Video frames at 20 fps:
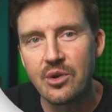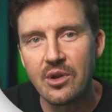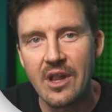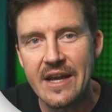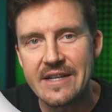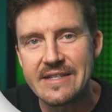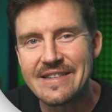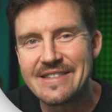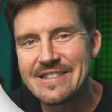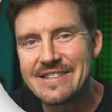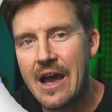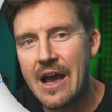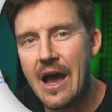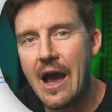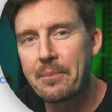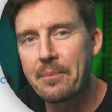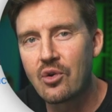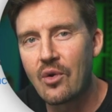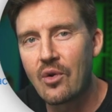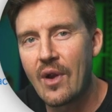utilizes
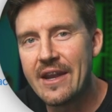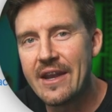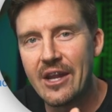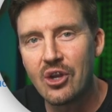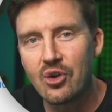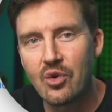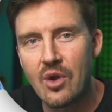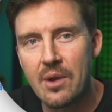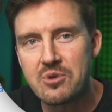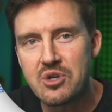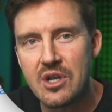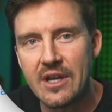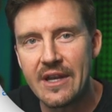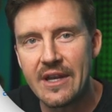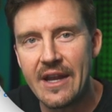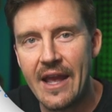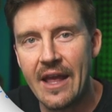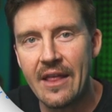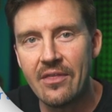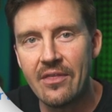top grade
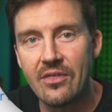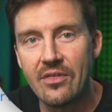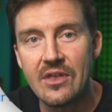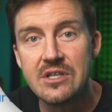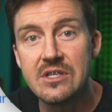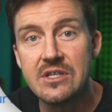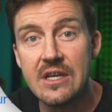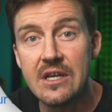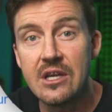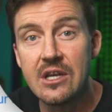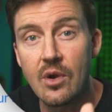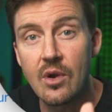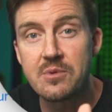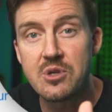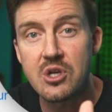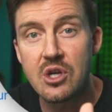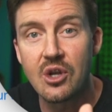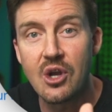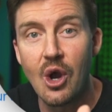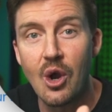encryption, and the
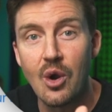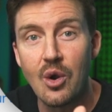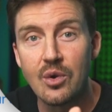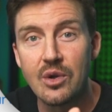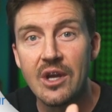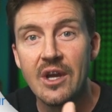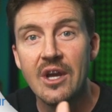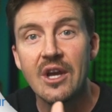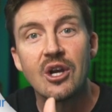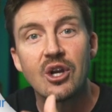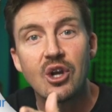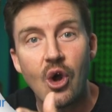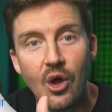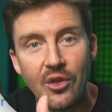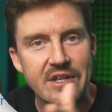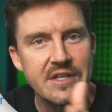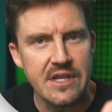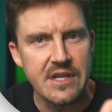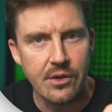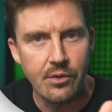decryption code,
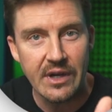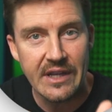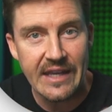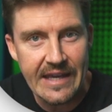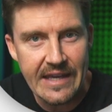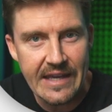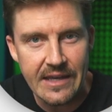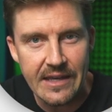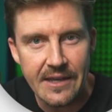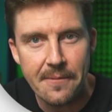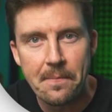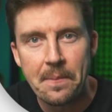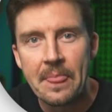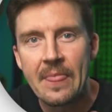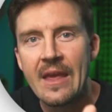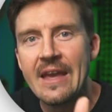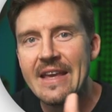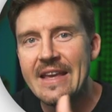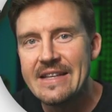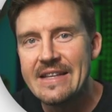called the secret key,
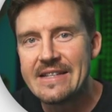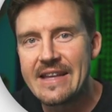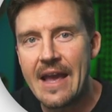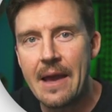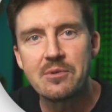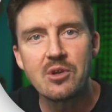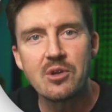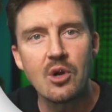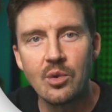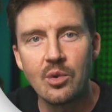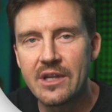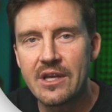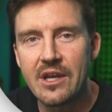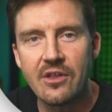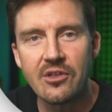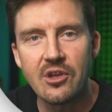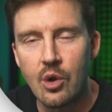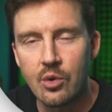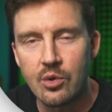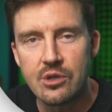is kept only
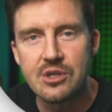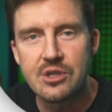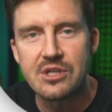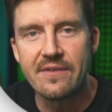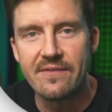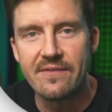on the owner's